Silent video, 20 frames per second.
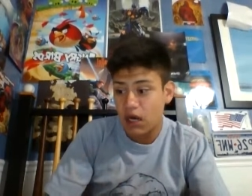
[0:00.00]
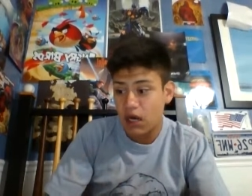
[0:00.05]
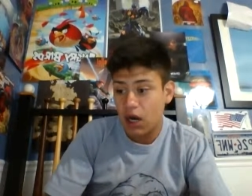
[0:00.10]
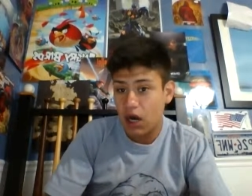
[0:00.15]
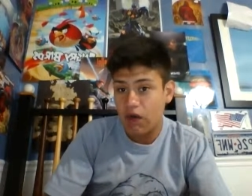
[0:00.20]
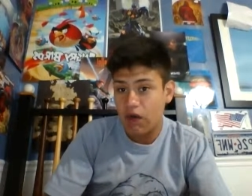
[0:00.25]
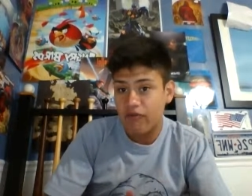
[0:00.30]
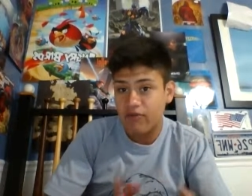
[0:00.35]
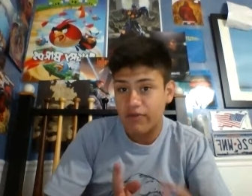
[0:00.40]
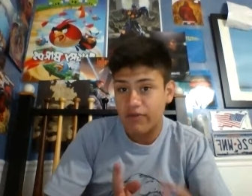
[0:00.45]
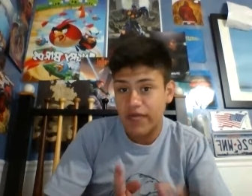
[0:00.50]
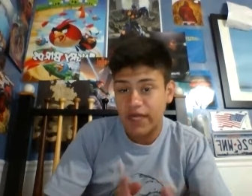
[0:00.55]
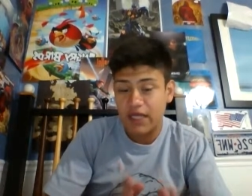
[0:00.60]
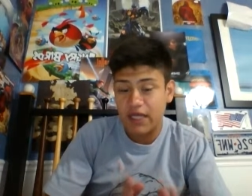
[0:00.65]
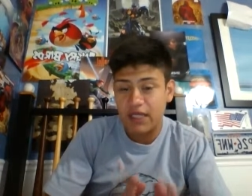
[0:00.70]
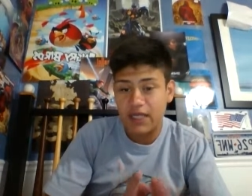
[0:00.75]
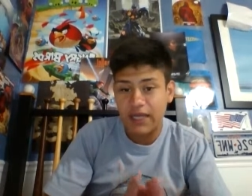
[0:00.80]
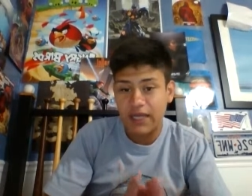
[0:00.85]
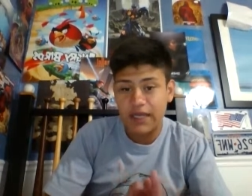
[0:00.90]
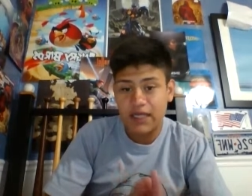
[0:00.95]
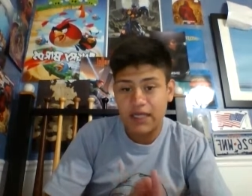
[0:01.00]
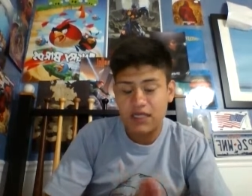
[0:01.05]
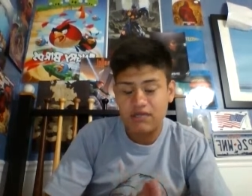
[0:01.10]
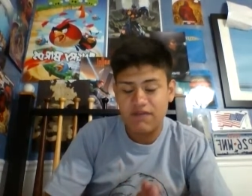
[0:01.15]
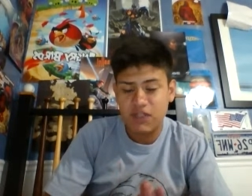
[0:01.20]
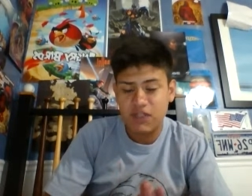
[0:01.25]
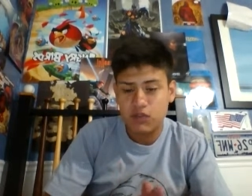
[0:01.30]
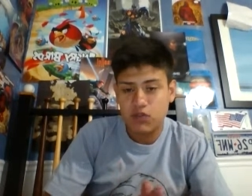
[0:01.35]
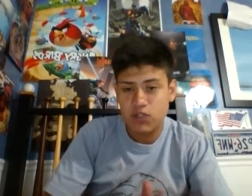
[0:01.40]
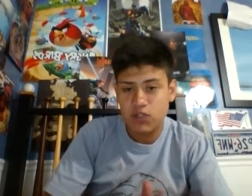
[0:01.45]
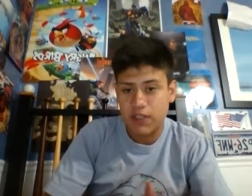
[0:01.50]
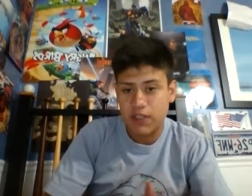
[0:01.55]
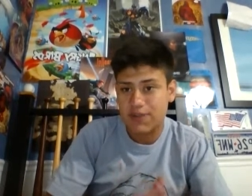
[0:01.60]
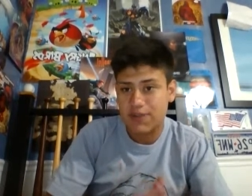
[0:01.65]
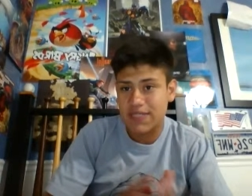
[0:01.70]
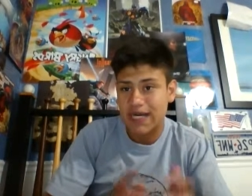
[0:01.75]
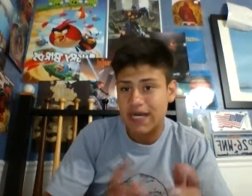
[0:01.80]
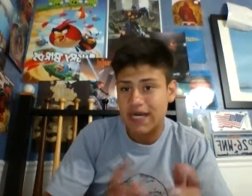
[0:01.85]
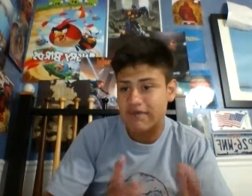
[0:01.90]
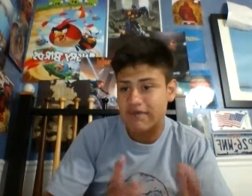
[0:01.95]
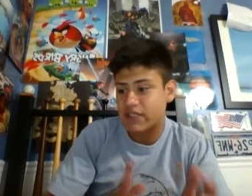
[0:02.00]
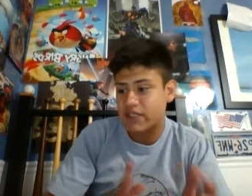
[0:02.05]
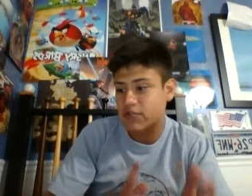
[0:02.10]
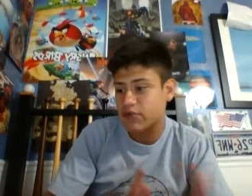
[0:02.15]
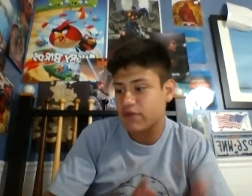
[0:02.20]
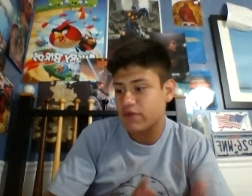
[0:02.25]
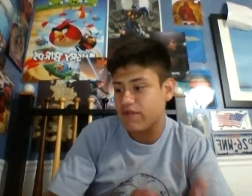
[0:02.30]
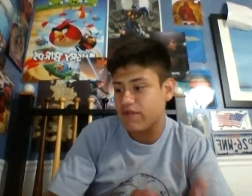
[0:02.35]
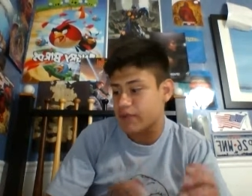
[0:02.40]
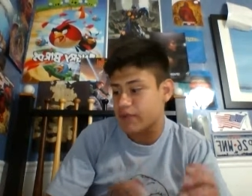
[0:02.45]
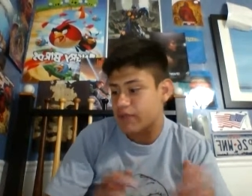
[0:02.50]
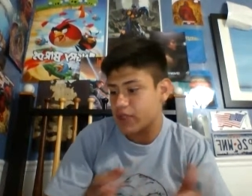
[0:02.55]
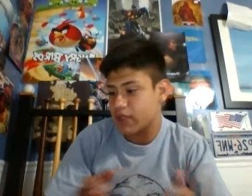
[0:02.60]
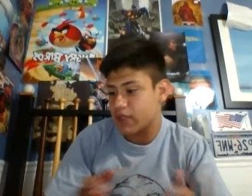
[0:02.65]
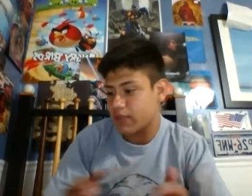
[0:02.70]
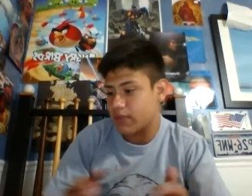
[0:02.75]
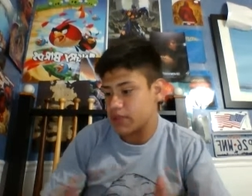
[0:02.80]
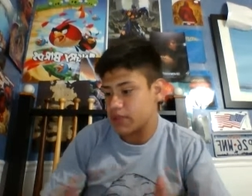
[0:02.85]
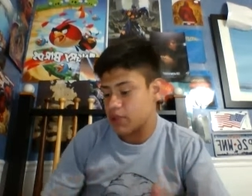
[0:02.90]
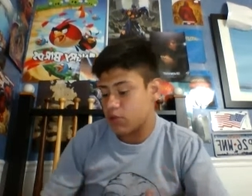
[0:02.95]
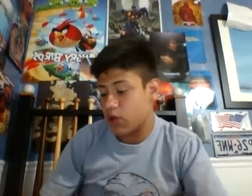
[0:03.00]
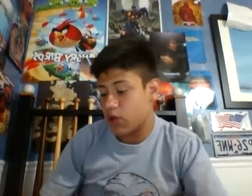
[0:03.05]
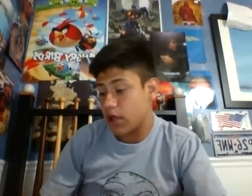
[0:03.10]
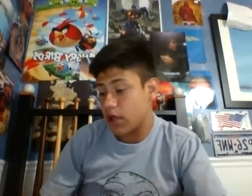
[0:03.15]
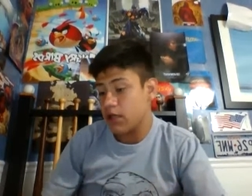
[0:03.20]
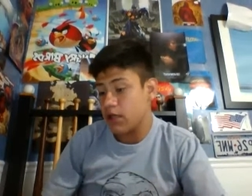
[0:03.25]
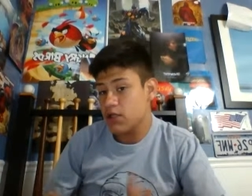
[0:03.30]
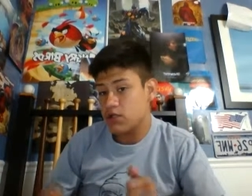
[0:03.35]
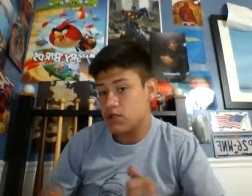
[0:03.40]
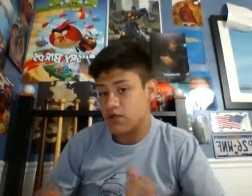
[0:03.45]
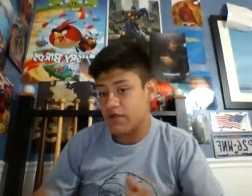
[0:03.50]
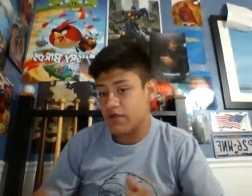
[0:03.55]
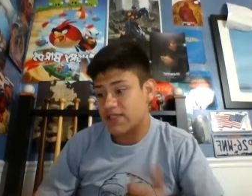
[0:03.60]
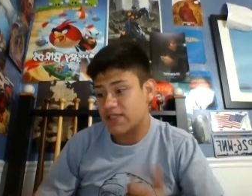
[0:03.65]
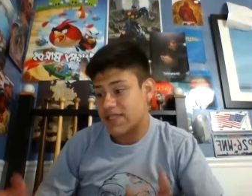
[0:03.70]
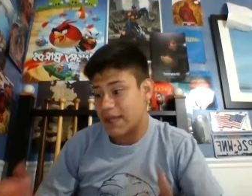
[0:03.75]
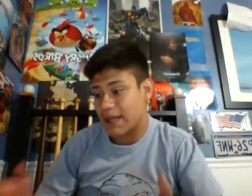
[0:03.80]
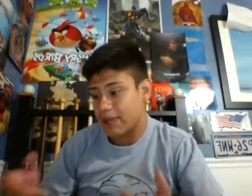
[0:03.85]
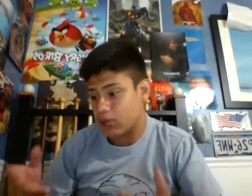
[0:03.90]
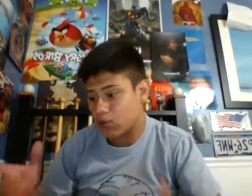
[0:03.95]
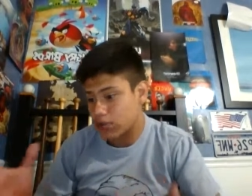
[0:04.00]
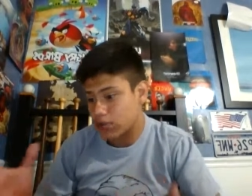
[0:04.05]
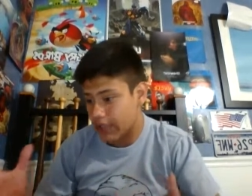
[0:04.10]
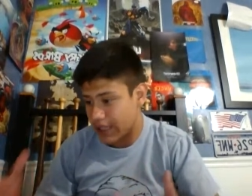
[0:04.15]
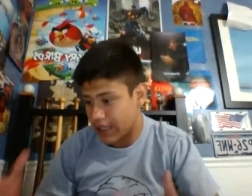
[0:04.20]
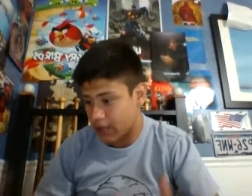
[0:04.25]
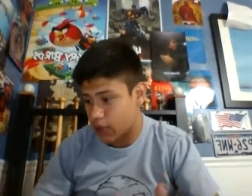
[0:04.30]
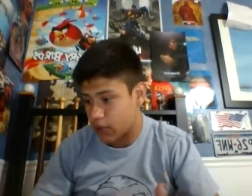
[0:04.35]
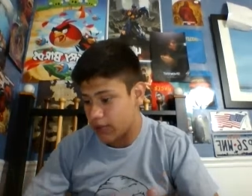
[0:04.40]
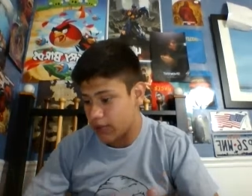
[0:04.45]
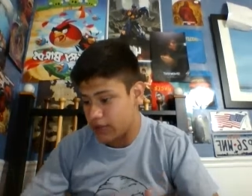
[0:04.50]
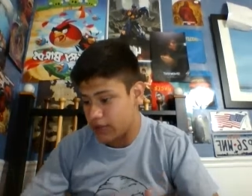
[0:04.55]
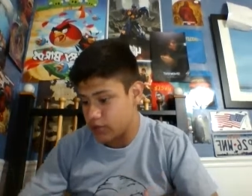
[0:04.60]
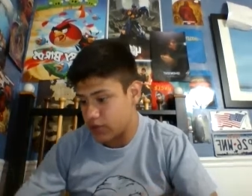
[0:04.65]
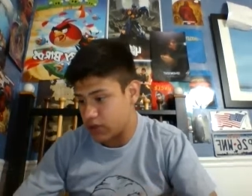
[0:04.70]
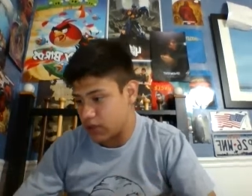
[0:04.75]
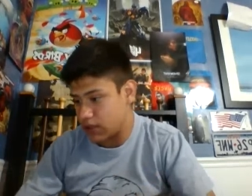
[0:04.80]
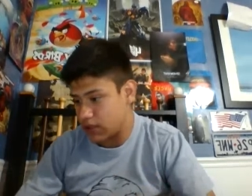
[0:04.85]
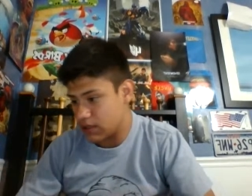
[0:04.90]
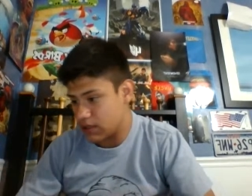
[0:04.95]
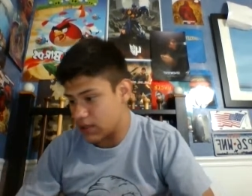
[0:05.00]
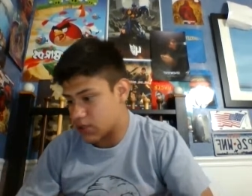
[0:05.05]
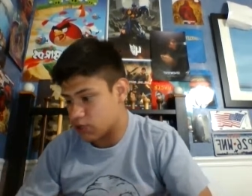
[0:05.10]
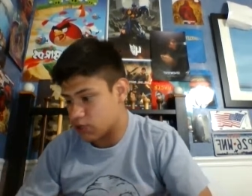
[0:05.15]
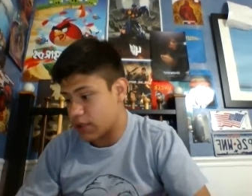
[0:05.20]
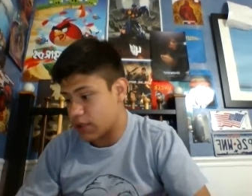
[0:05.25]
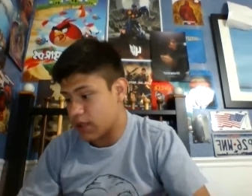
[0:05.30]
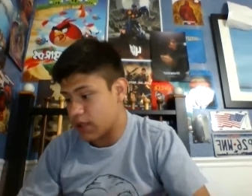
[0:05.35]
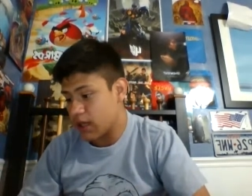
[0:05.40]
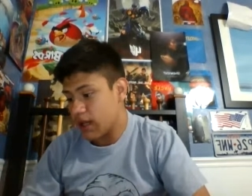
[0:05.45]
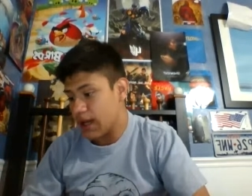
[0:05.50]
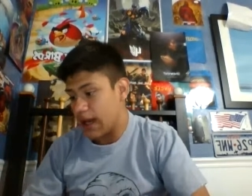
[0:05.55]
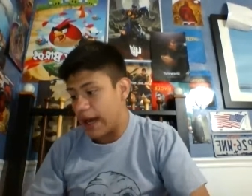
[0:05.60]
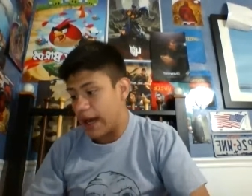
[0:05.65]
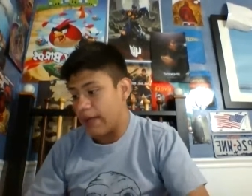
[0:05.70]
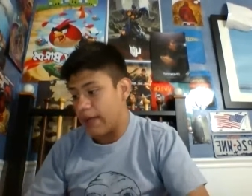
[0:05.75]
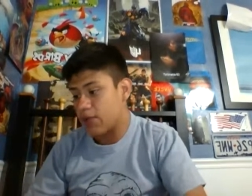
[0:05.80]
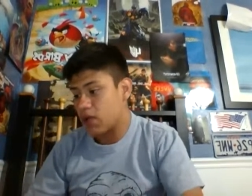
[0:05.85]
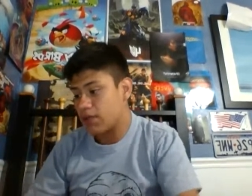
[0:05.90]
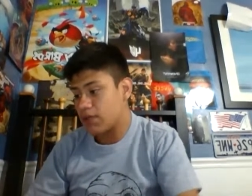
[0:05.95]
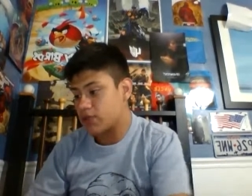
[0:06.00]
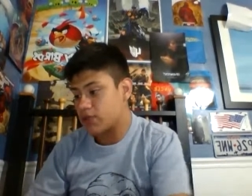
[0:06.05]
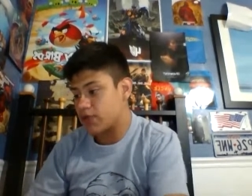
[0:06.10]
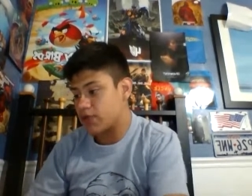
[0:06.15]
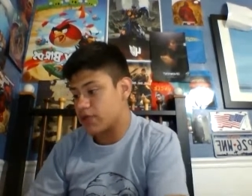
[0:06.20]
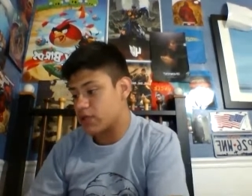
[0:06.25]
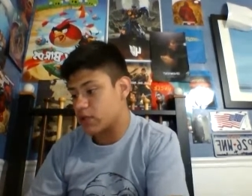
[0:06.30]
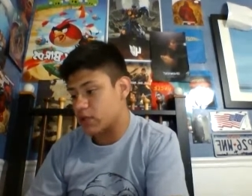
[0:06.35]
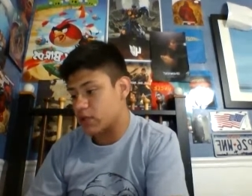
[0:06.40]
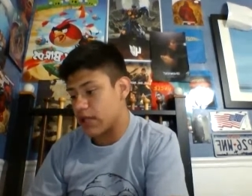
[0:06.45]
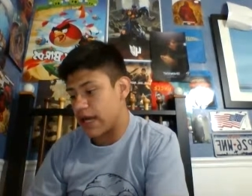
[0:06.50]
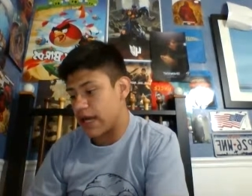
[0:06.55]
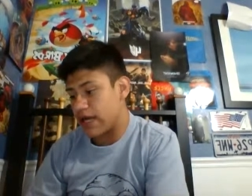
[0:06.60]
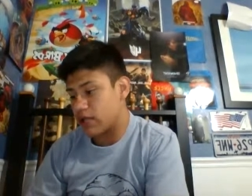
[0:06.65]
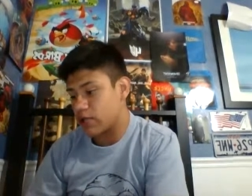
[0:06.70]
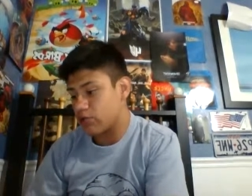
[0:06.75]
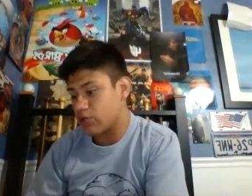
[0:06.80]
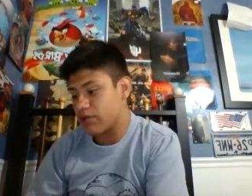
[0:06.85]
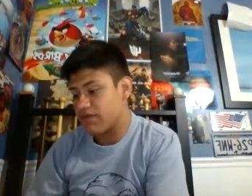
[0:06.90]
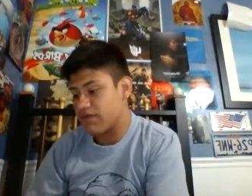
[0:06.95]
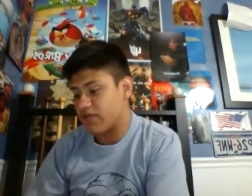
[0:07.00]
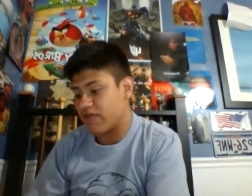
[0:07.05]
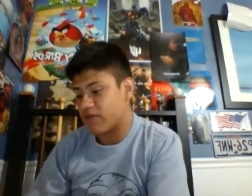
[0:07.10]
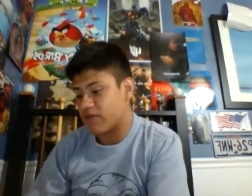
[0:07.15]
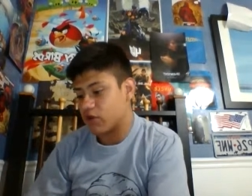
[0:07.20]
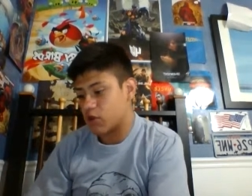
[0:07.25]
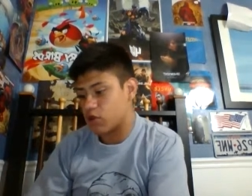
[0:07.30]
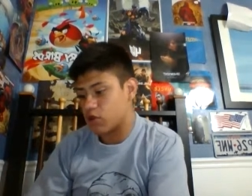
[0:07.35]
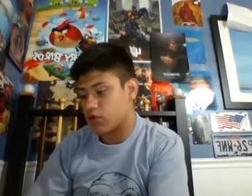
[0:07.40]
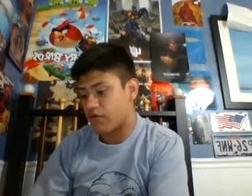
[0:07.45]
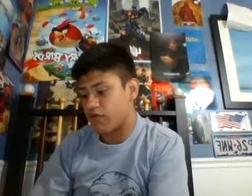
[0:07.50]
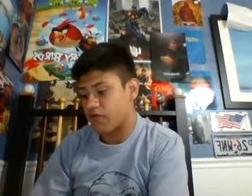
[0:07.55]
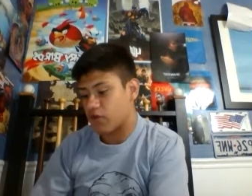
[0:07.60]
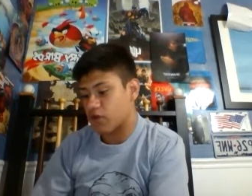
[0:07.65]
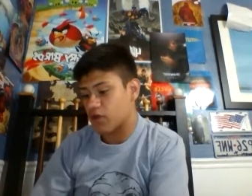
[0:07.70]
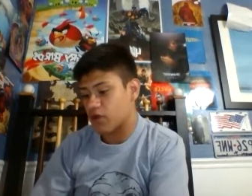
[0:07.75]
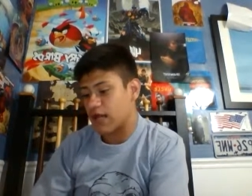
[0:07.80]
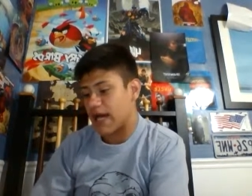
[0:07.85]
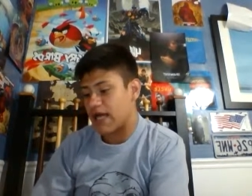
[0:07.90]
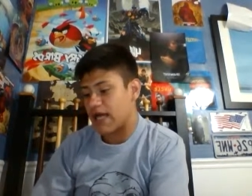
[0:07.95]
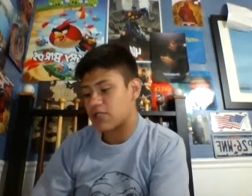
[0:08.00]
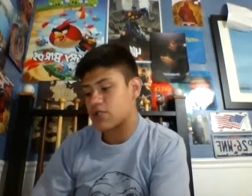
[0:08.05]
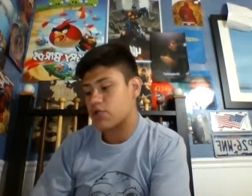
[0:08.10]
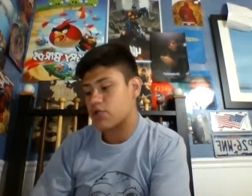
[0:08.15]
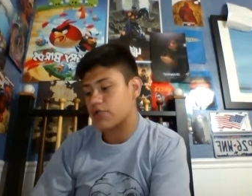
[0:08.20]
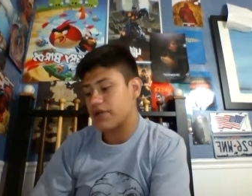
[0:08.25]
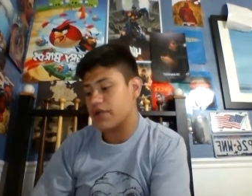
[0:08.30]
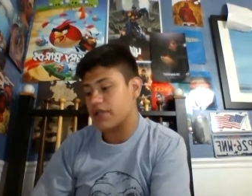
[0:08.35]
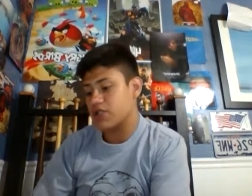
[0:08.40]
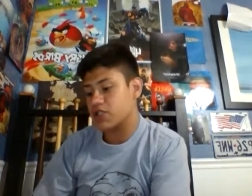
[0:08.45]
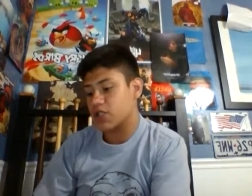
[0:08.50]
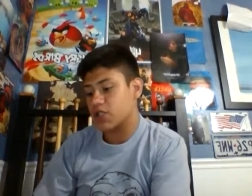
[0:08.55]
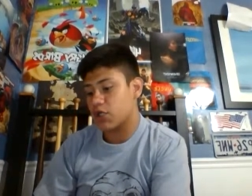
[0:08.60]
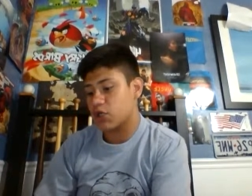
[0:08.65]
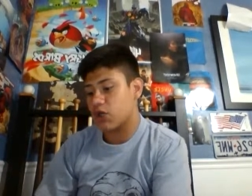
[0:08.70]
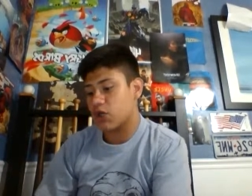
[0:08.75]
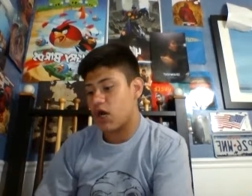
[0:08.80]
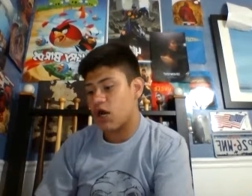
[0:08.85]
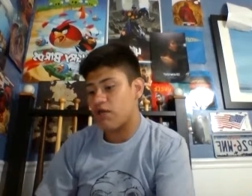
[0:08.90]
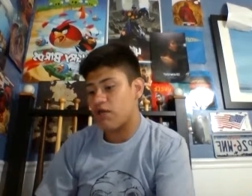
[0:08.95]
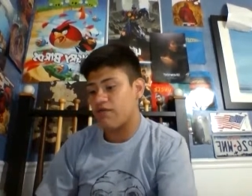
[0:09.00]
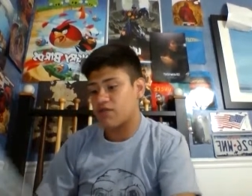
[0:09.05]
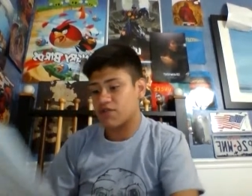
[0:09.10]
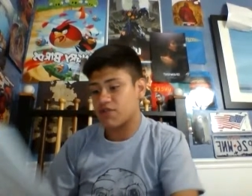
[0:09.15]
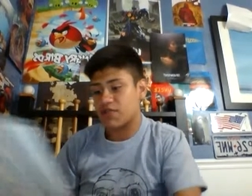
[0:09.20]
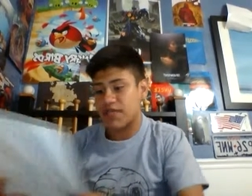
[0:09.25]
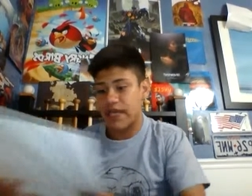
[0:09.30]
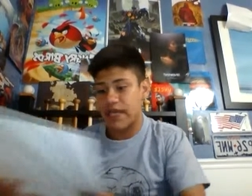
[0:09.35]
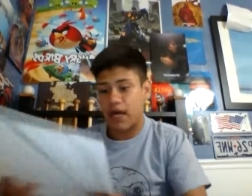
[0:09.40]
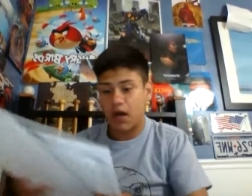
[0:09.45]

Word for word: uh, from an individual series I have yet to review and put them onto one. So, for example, like I'm gonna be doing in this one, I'm gonna be doing the la- the review for the for the last three Sherlock versus